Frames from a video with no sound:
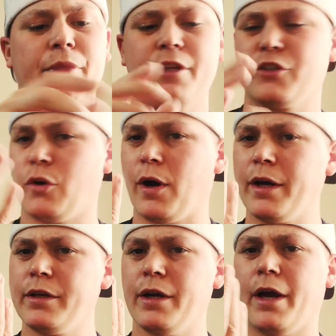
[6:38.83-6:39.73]
So
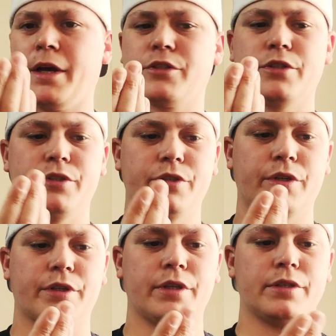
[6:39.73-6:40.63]
I actually
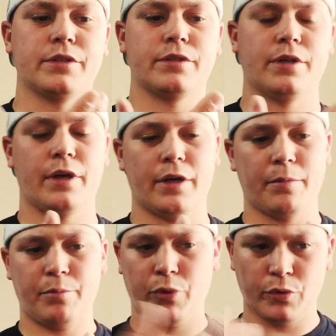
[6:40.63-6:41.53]
took these,
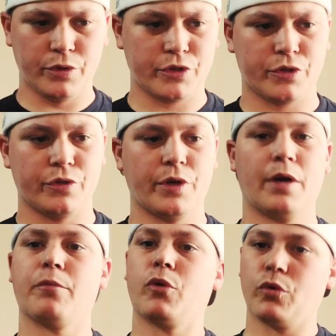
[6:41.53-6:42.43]
pulled the screw
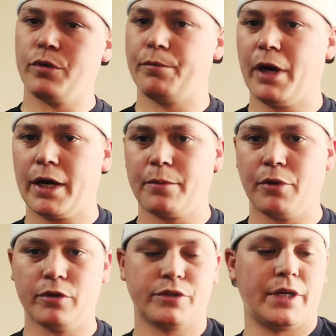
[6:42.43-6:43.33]
out, pulled the body
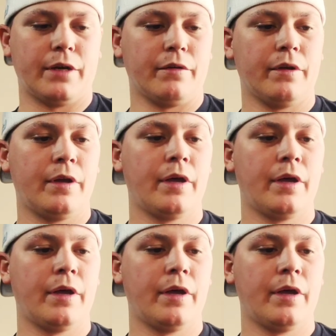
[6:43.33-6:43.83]
post out,